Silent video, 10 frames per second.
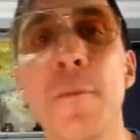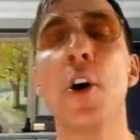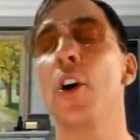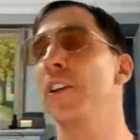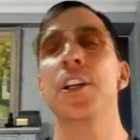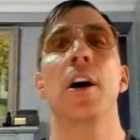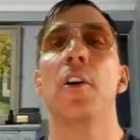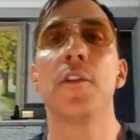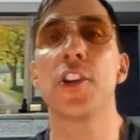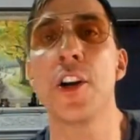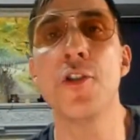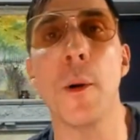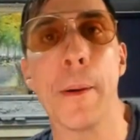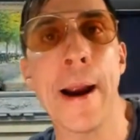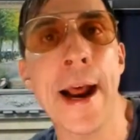not, you know, obviously I'm not
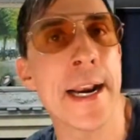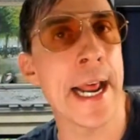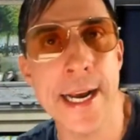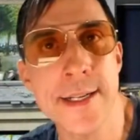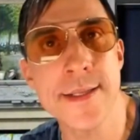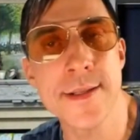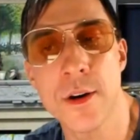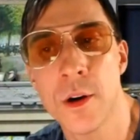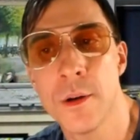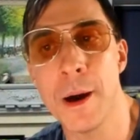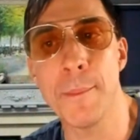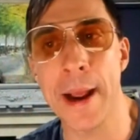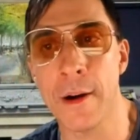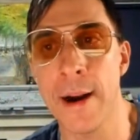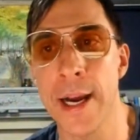proud of that, my
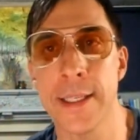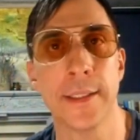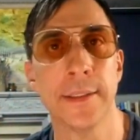background.